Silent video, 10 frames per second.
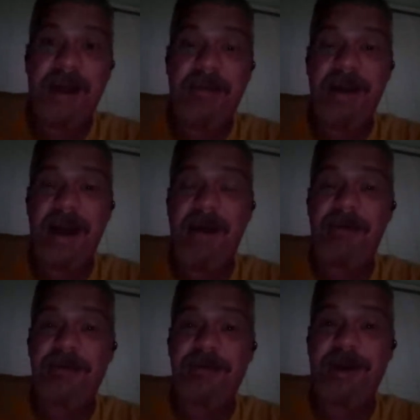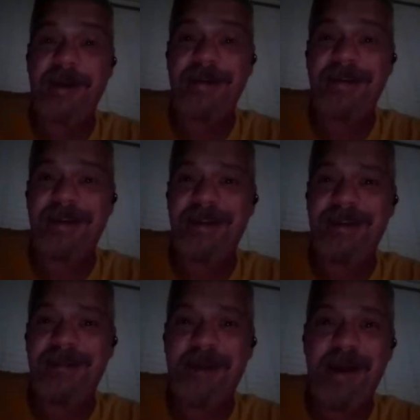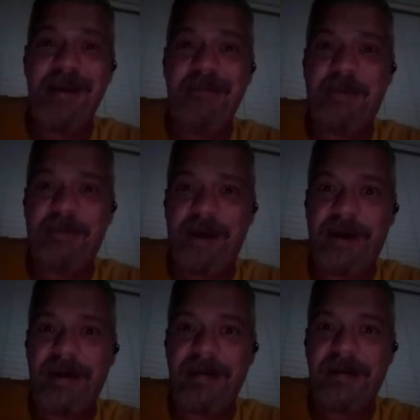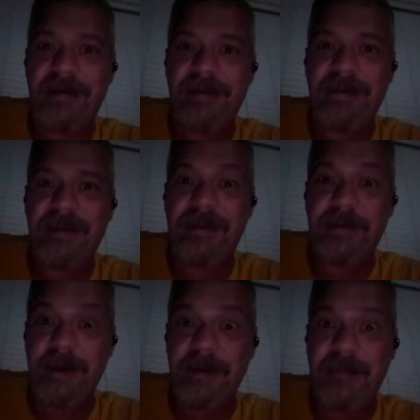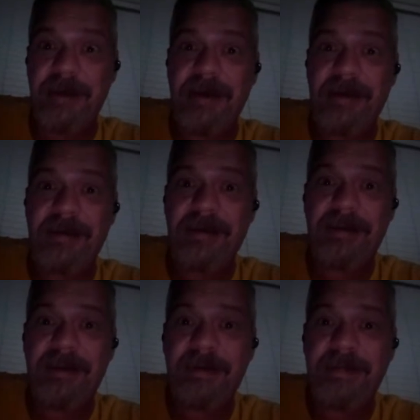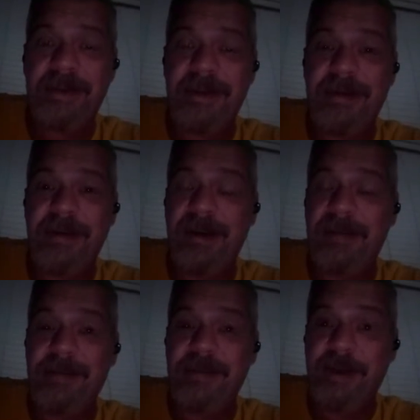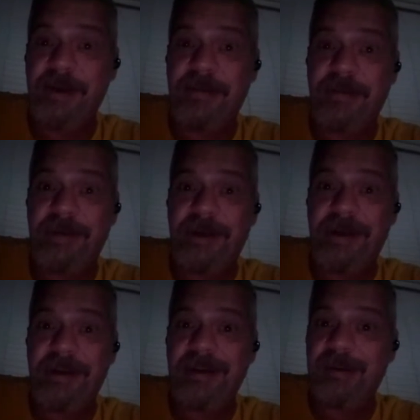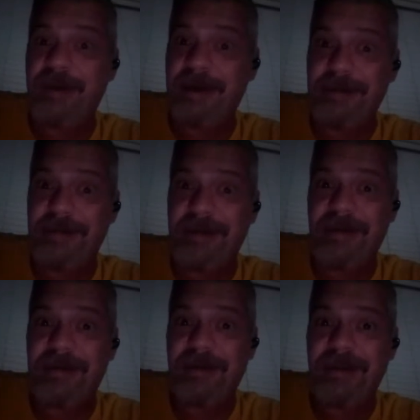I mean, I was raised that the man provides to be a man, and if you don't provide, you ain't a man.